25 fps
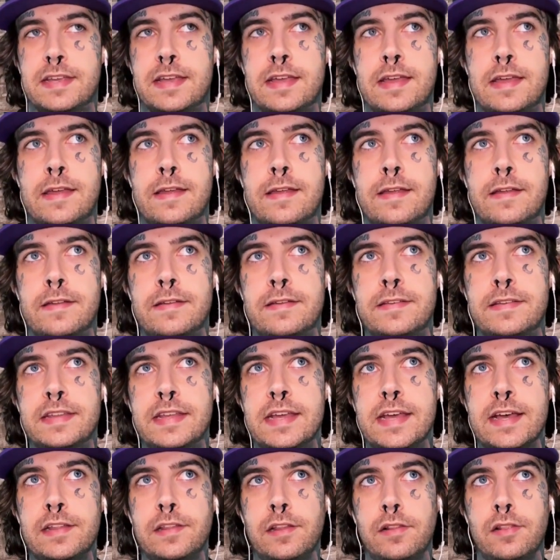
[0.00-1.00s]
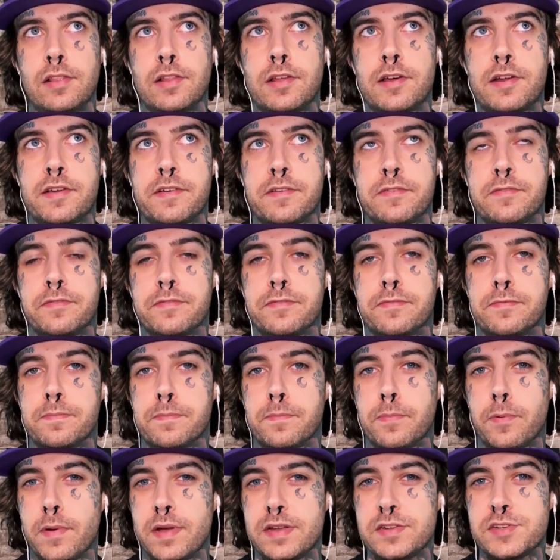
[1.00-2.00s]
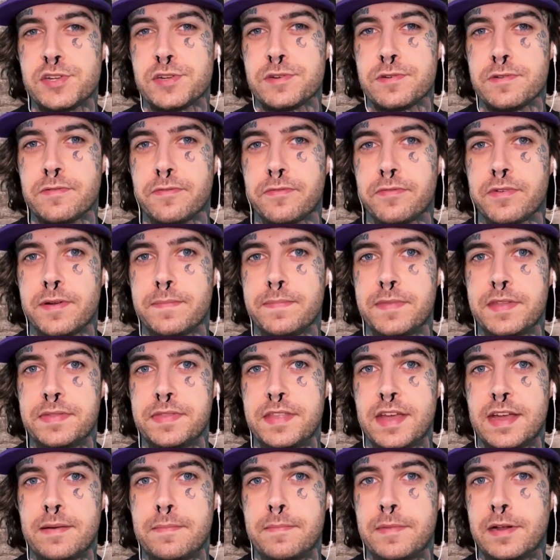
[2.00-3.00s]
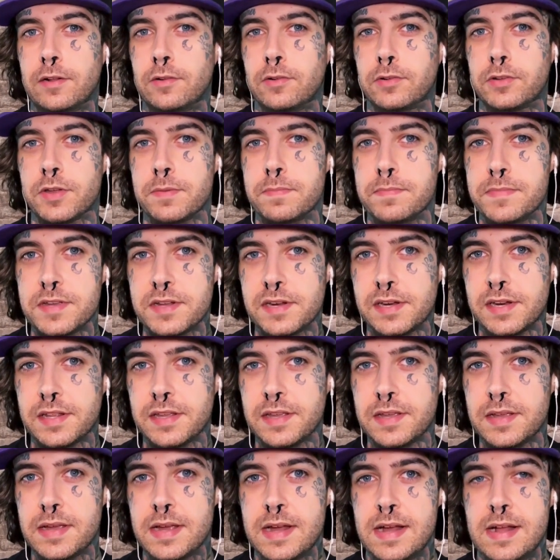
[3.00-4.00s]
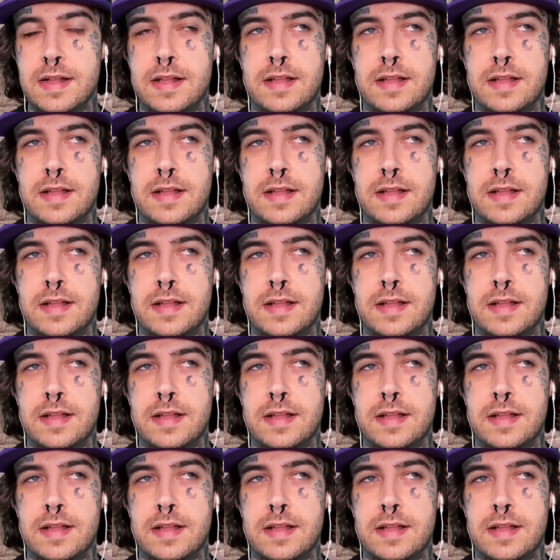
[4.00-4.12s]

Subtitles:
and they had a lot of pressure from the death metal community,